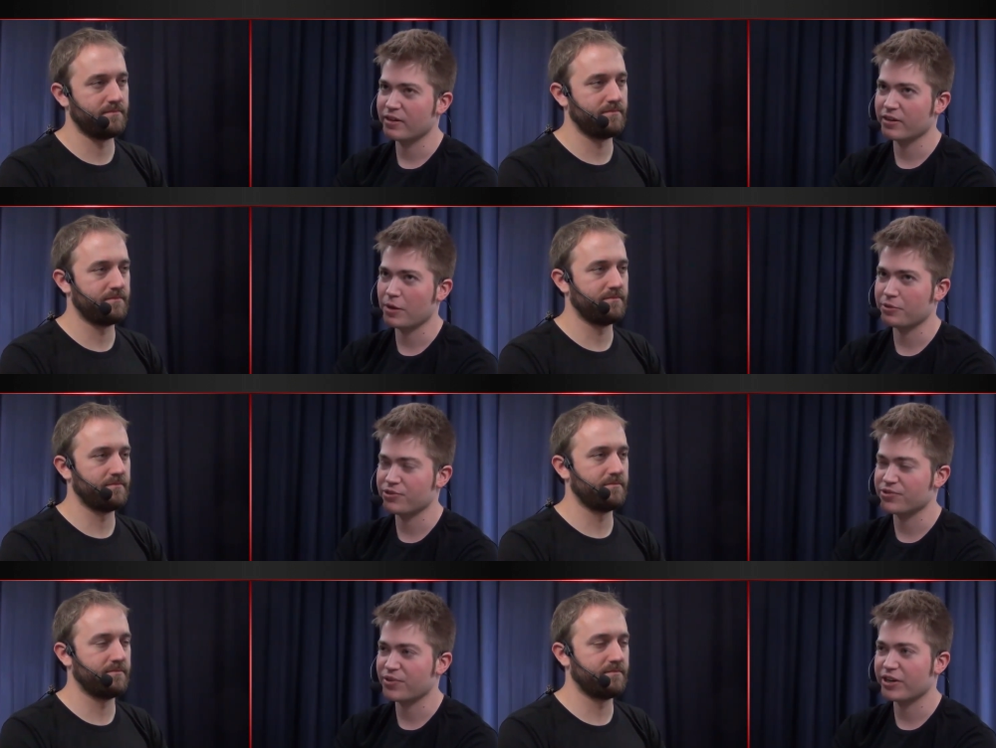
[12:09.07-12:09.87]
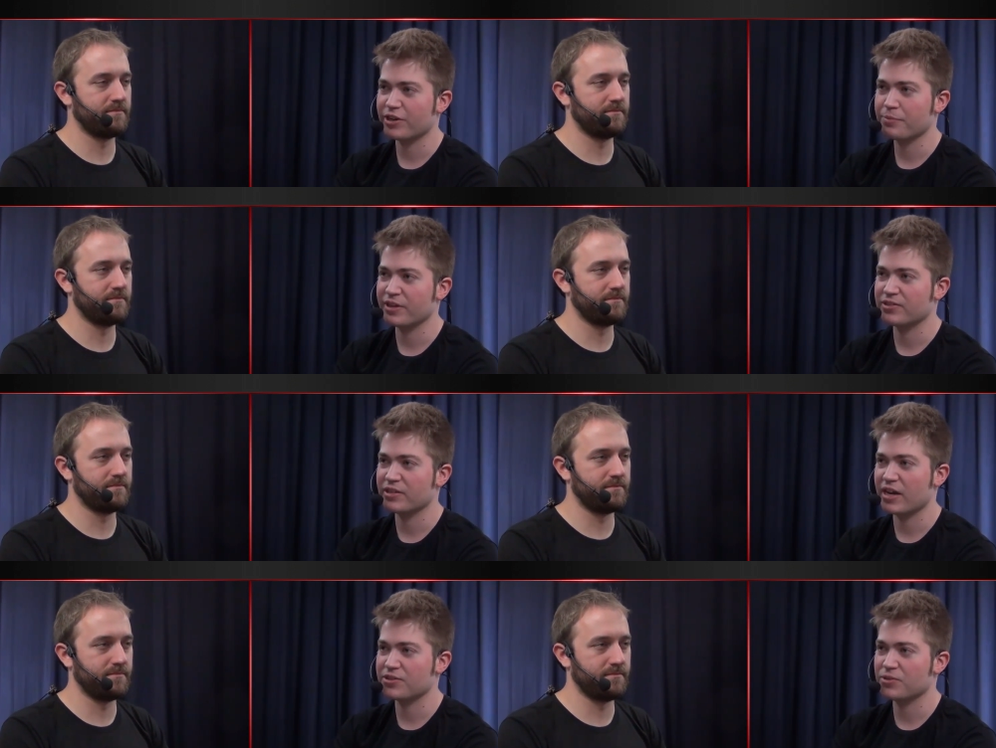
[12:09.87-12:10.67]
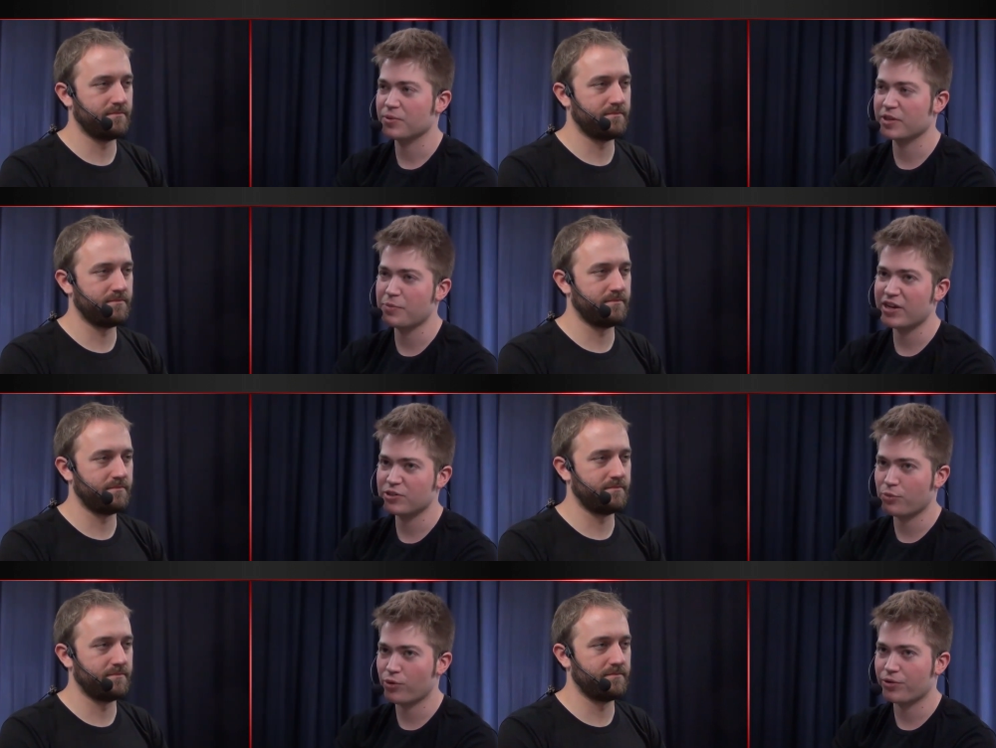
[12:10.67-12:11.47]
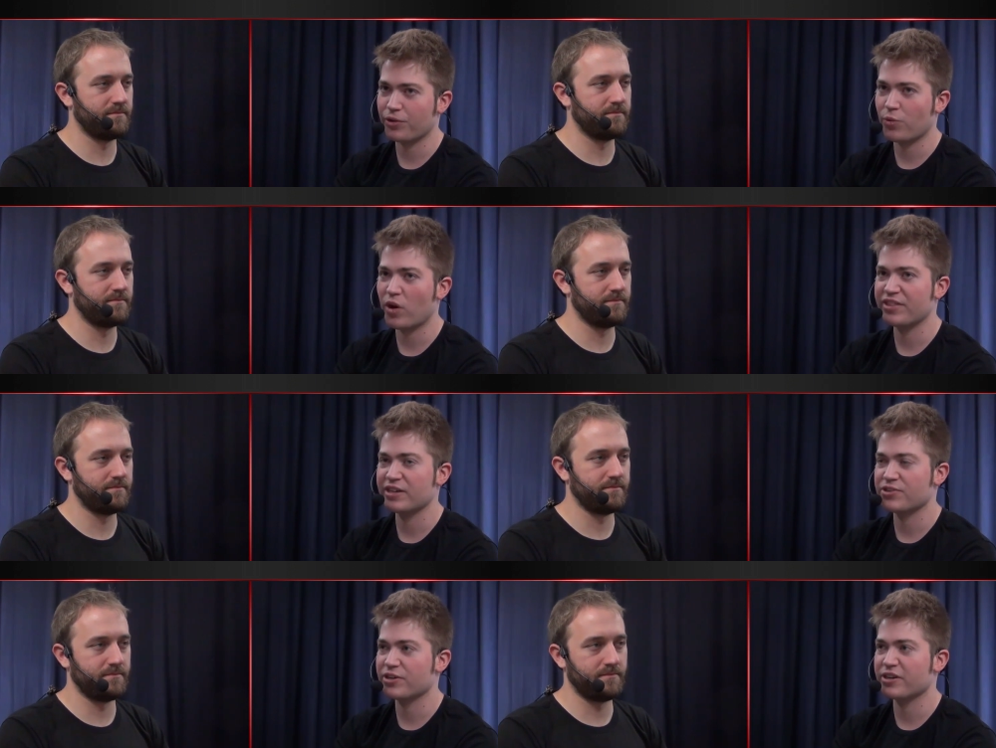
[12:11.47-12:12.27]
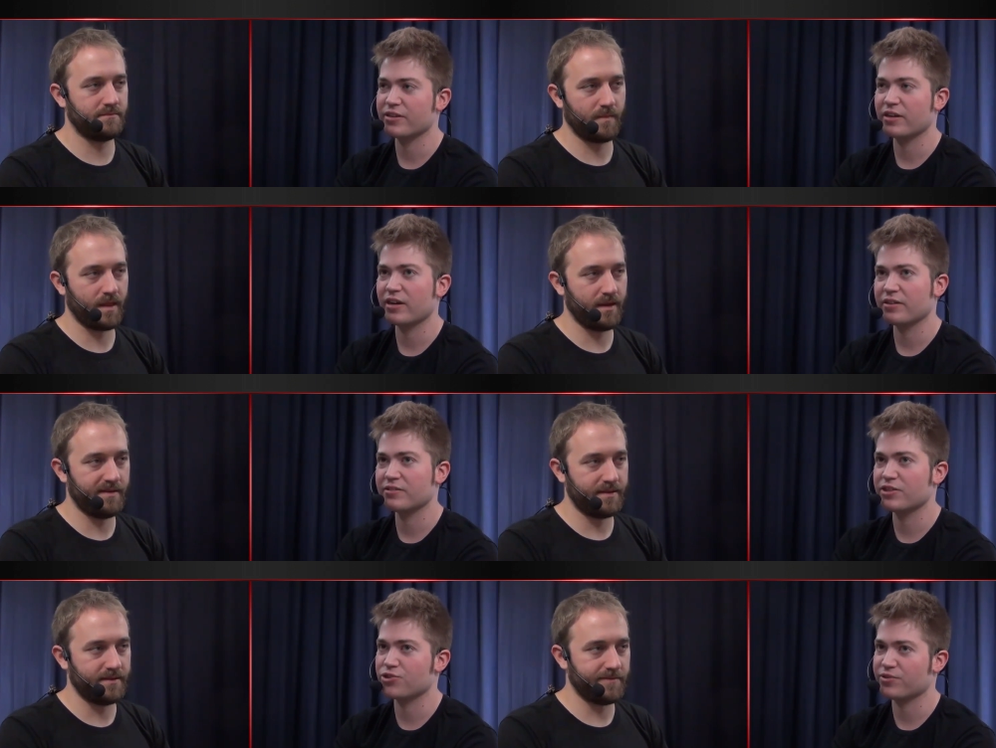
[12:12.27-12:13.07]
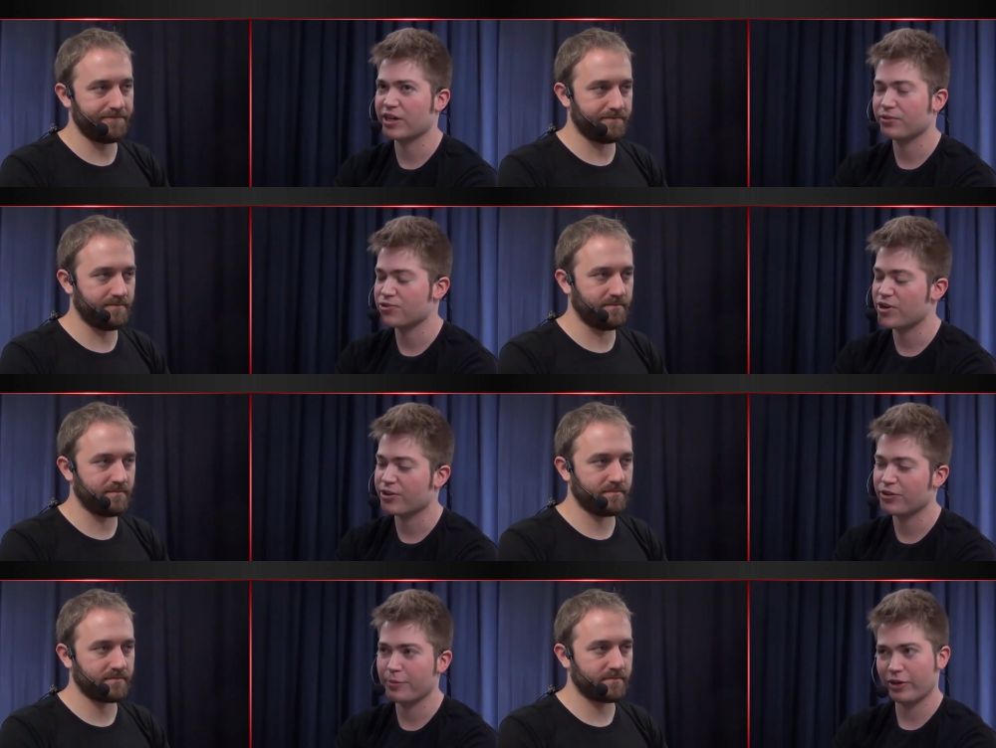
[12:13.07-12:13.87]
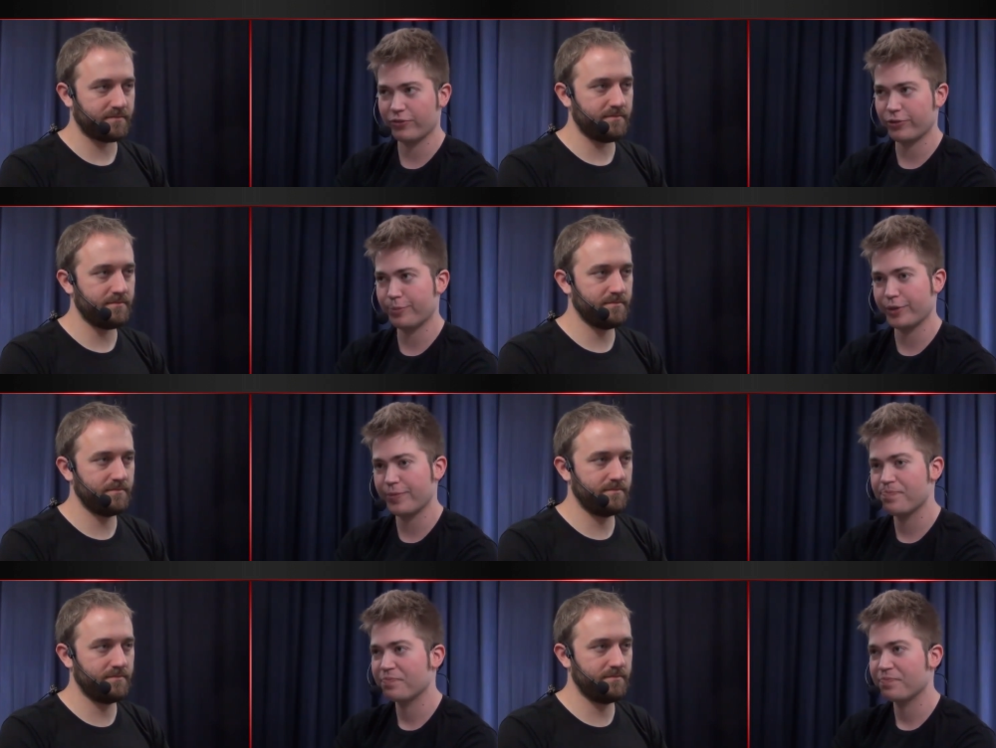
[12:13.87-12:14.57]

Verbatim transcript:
Speaker 1: uh, a couple turns later because he got to expand his board really wide that turn, uh, additional tireless tracker on the battlefield. But,